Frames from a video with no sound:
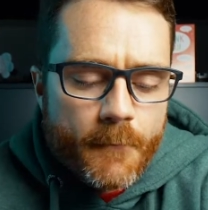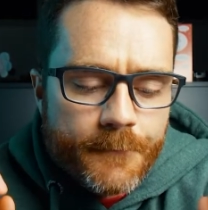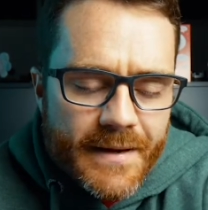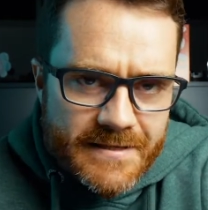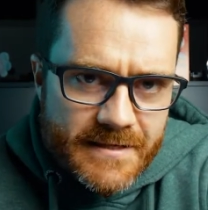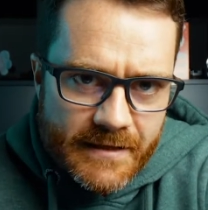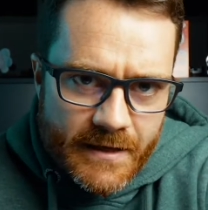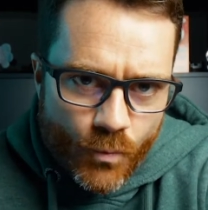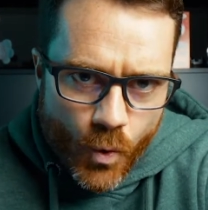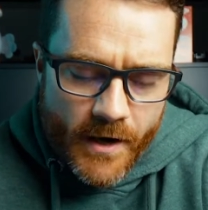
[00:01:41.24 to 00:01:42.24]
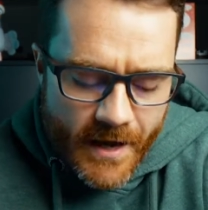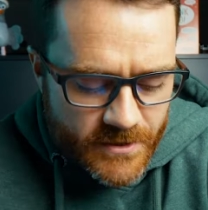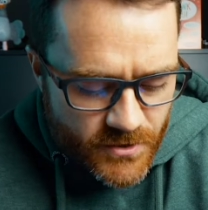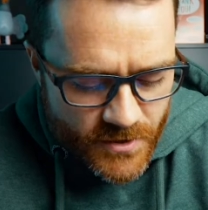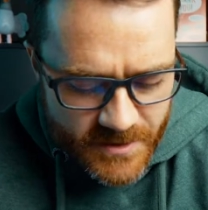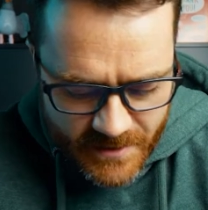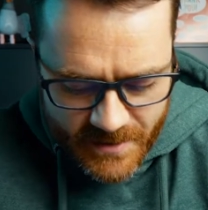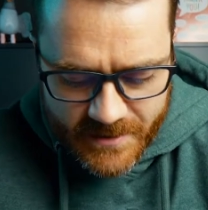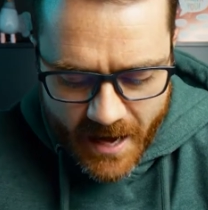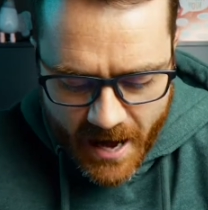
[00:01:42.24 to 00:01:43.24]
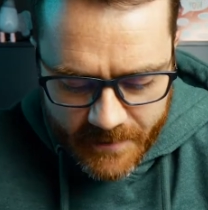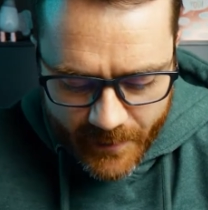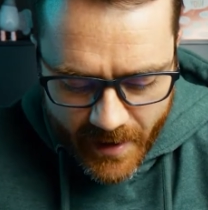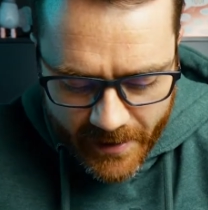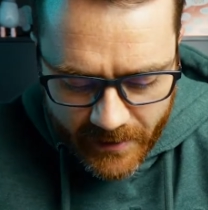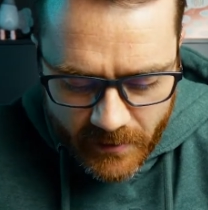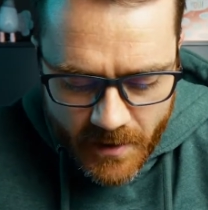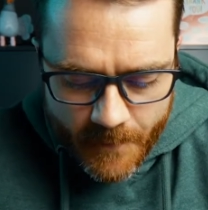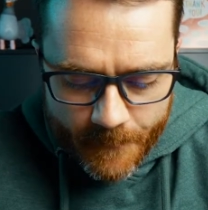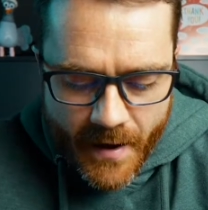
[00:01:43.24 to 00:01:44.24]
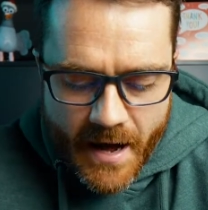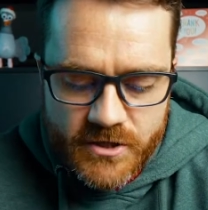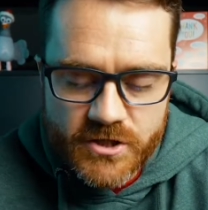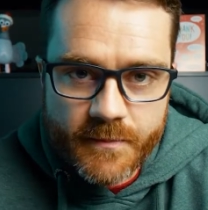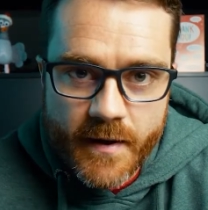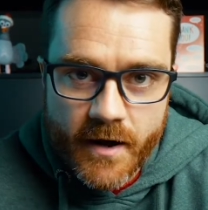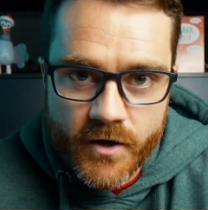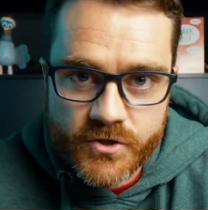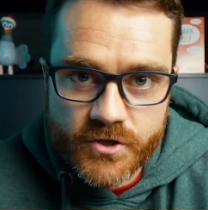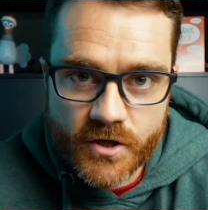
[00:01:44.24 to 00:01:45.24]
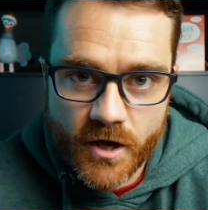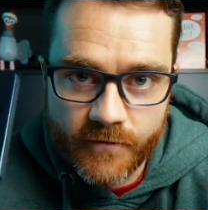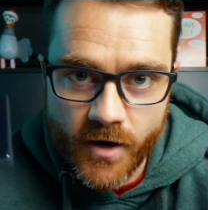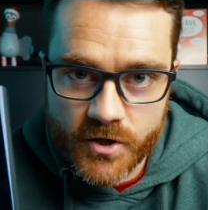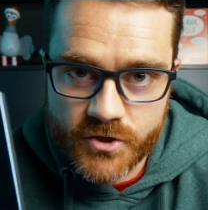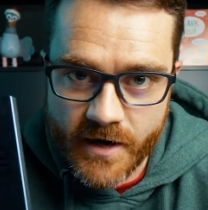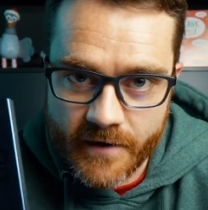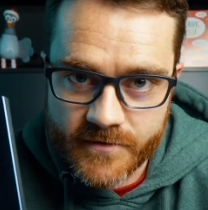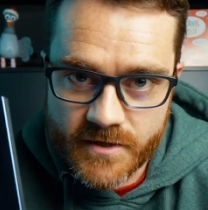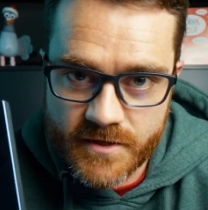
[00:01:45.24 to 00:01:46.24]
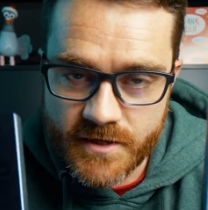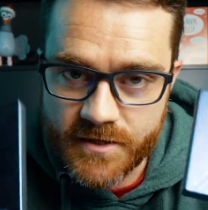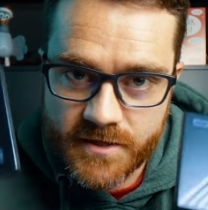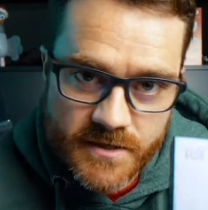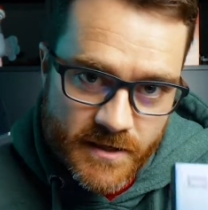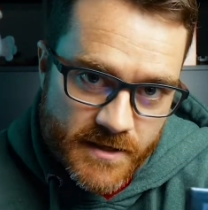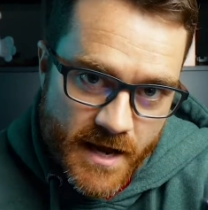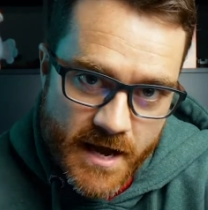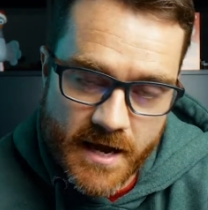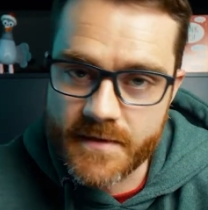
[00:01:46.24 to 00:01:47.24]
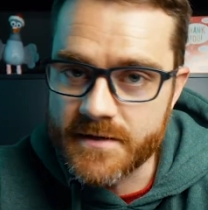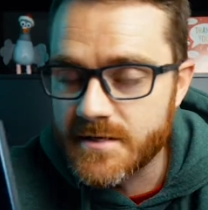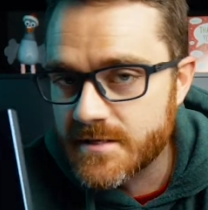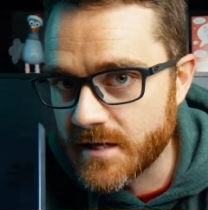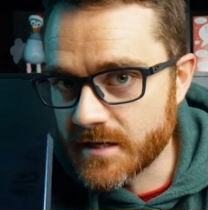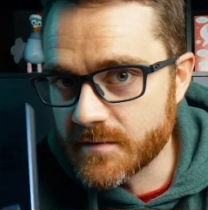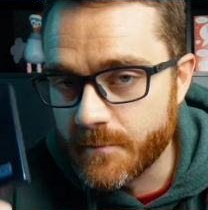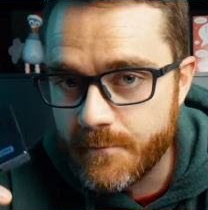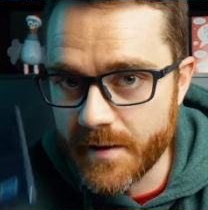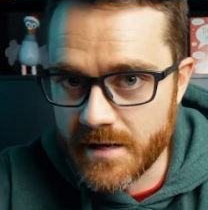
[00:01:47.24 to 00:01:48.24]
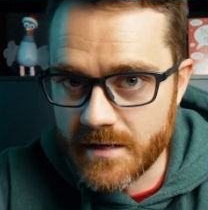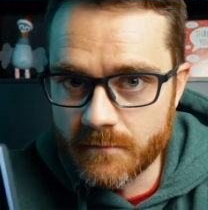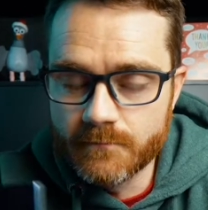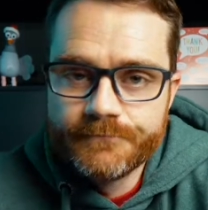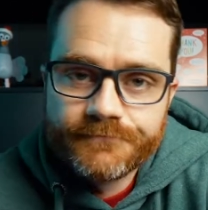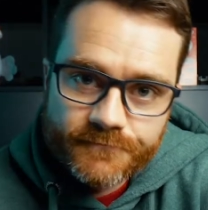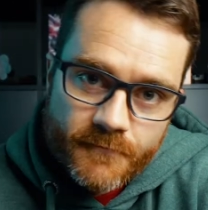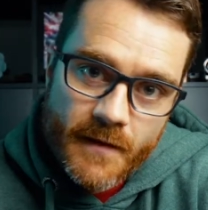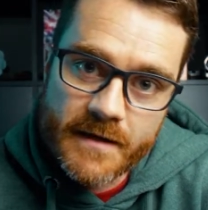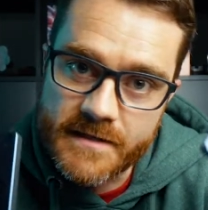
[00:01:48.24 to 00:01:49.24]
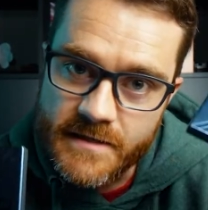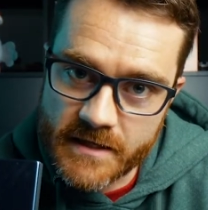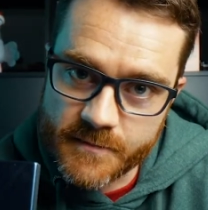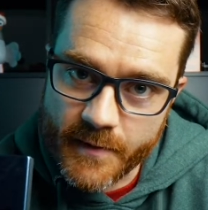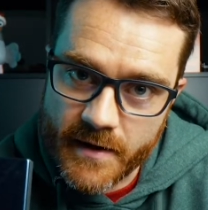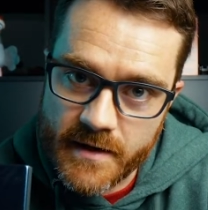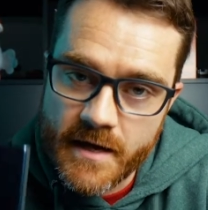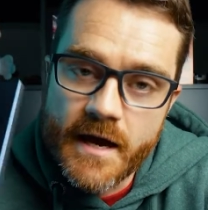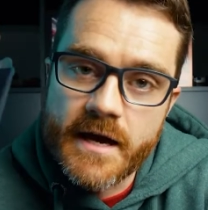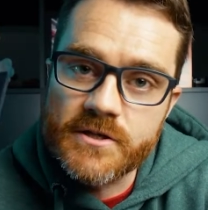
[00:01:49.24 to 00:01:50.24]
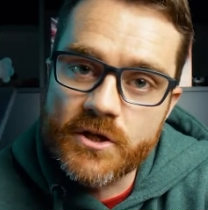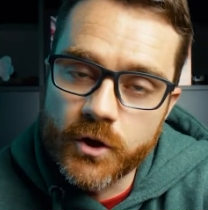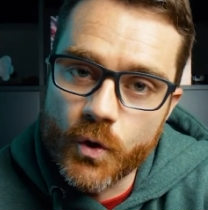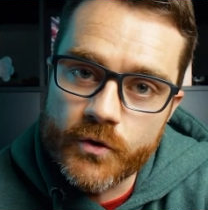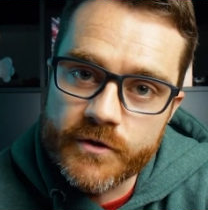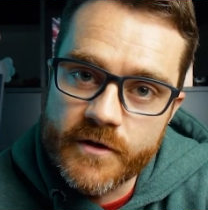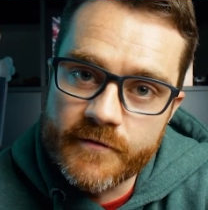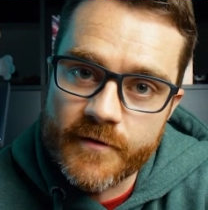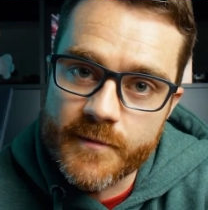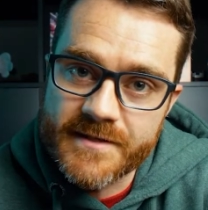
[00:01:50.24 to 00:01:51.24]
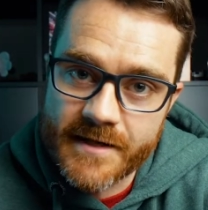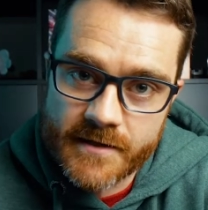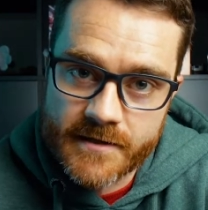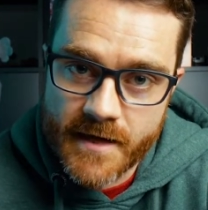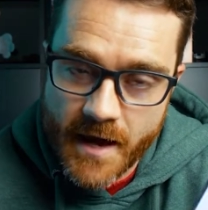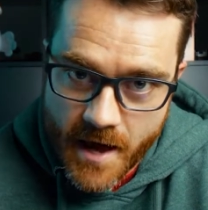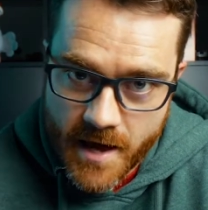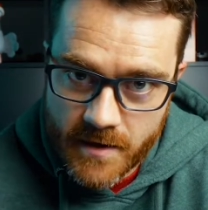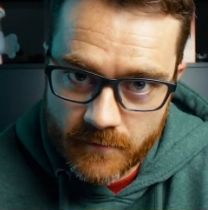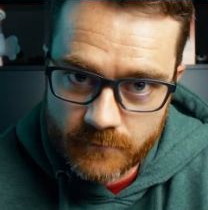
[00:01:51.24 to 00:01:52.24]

basically what I do is this. I buy matched pairs of hard drives. So this is 6A and this is 6B. 6B is cloned from 6A.